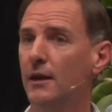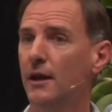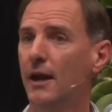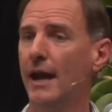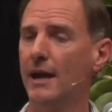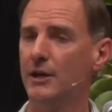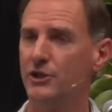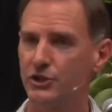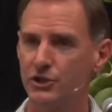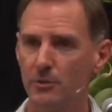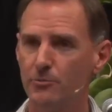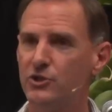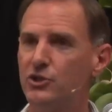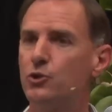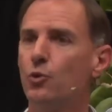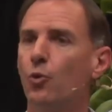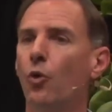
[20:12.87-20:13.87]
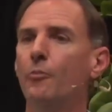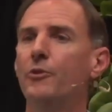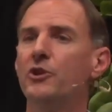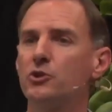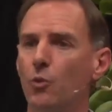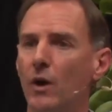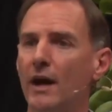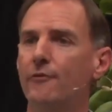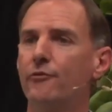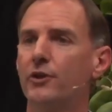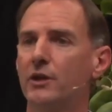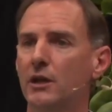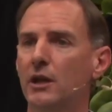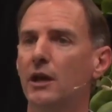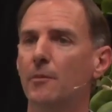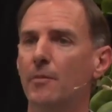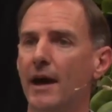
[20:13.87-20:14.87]
and just absorb this way of
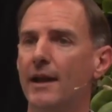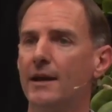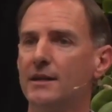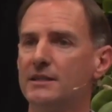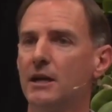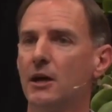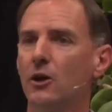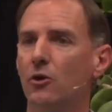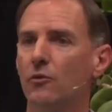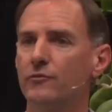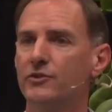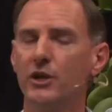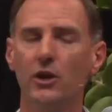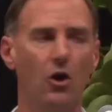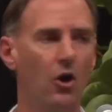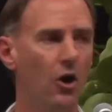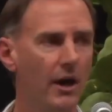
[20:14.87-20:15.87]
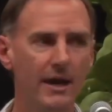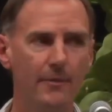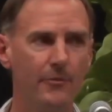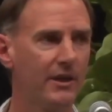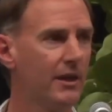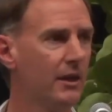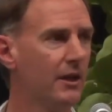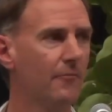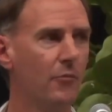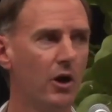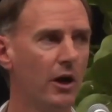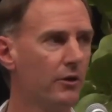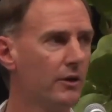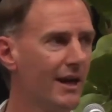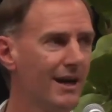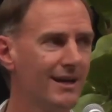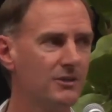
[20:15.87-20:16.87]
thinking about ourselves, that I am the king of my
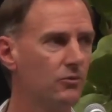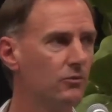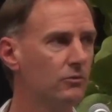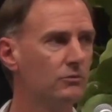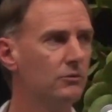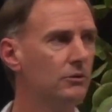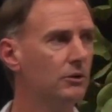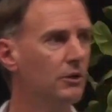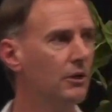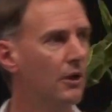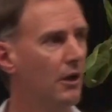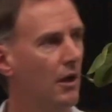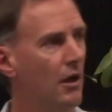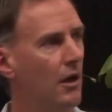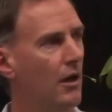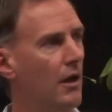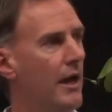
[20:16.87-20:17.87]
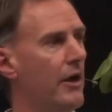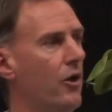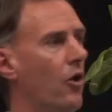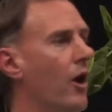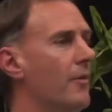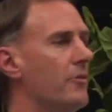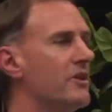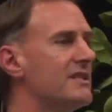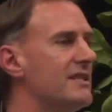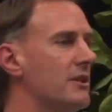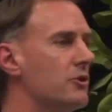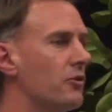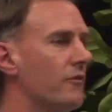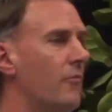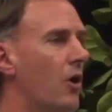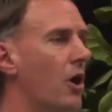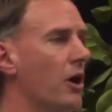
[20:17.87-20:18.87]
own castle and I am the center
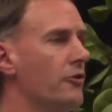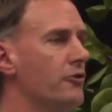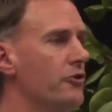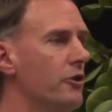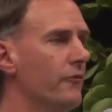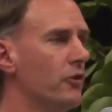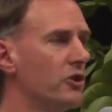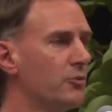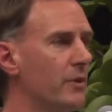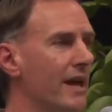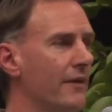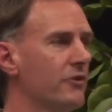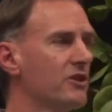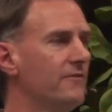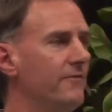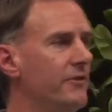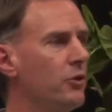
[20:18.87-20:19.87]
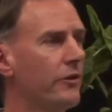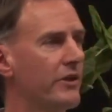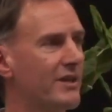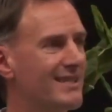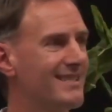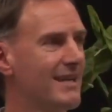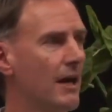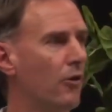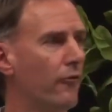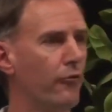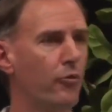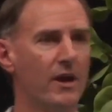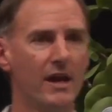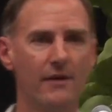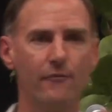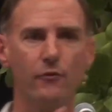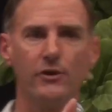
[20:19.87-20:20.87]
of my own universe. We have this view of the self where
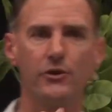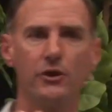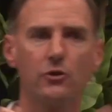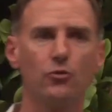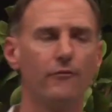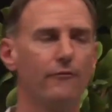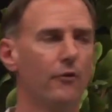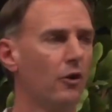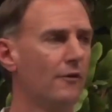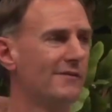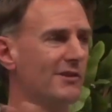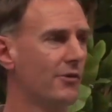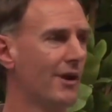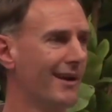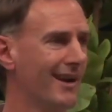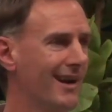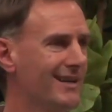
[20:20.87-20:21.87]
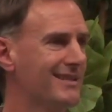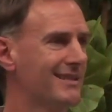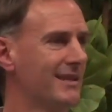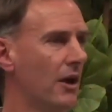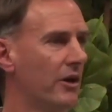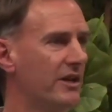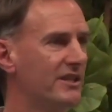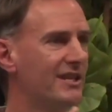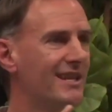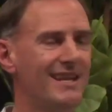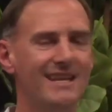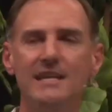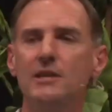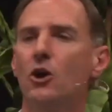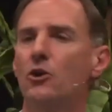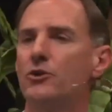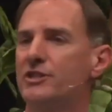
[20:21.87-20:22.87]
everything revolves around us now. It's an
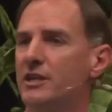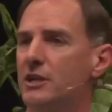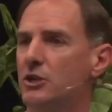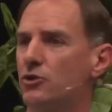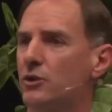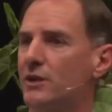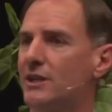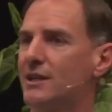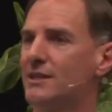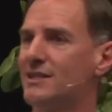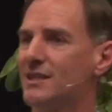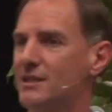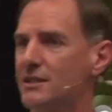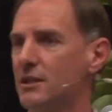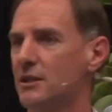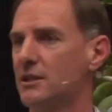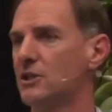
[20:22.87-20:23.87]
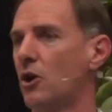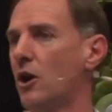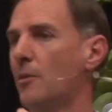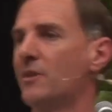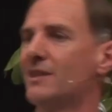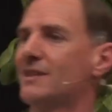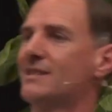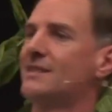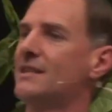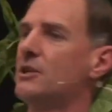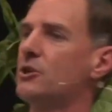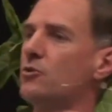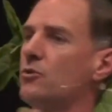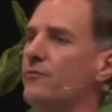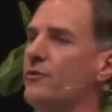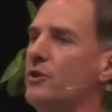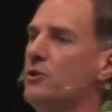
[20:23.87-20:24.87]
egocentric existence. I'm at the
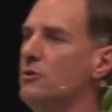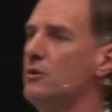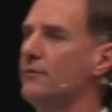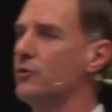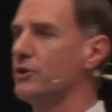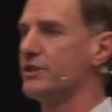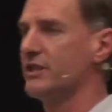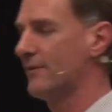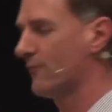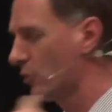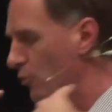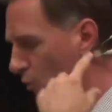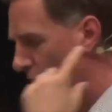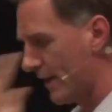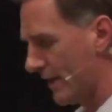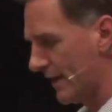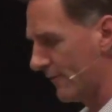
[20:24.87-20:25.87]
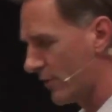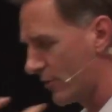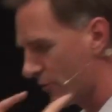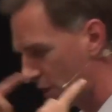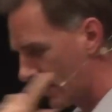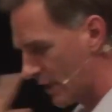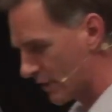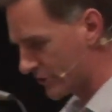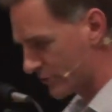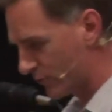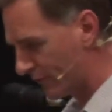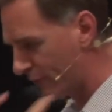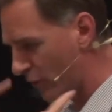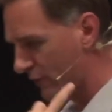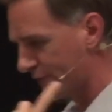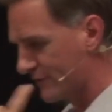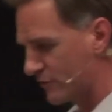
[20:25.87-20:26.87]
center of the universe. Everyone and everything else
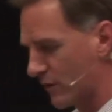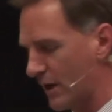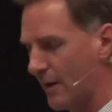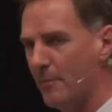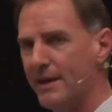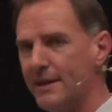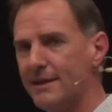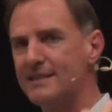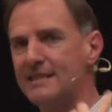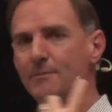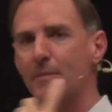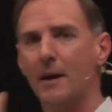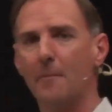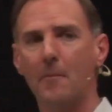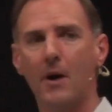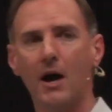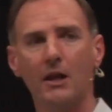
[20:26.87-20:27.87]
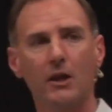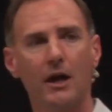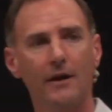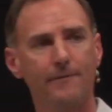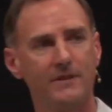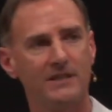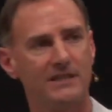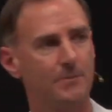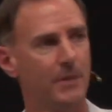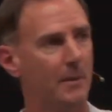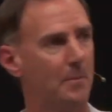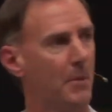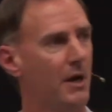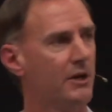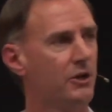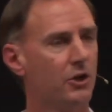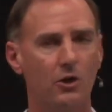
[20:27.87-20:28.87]
revolves around me. It's about my life. It's about
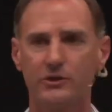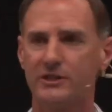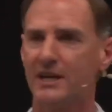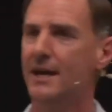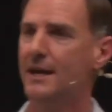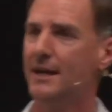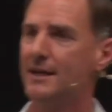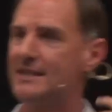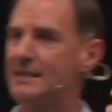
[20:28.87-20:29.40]
my goals. It's